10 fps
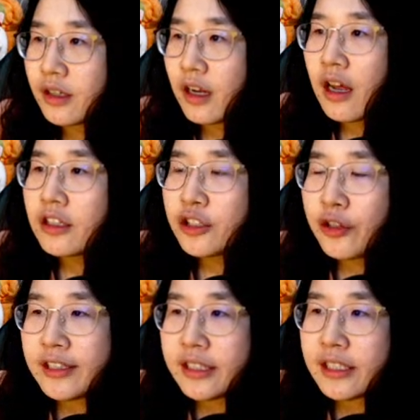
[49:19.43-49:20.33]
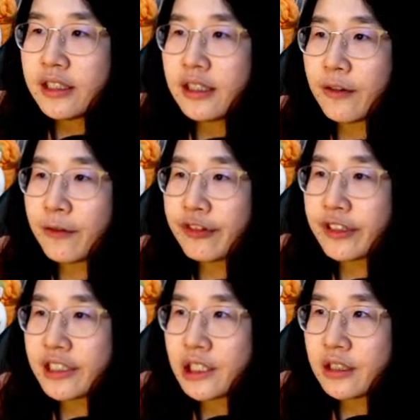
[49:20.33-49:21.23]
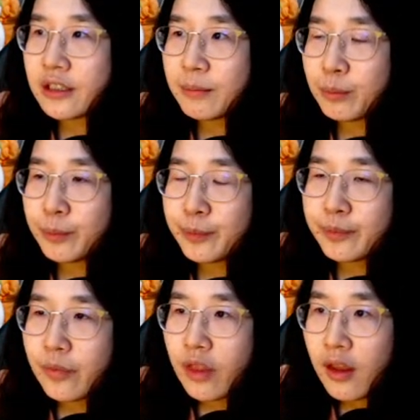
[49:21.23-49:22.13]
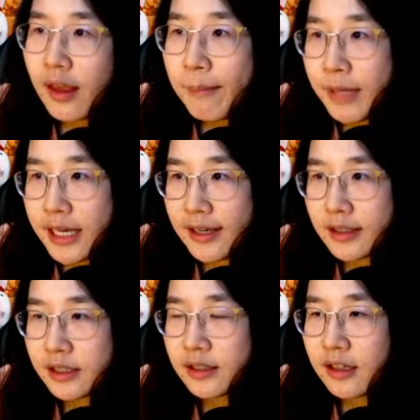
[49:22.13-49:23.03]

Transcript: So this is the first piece.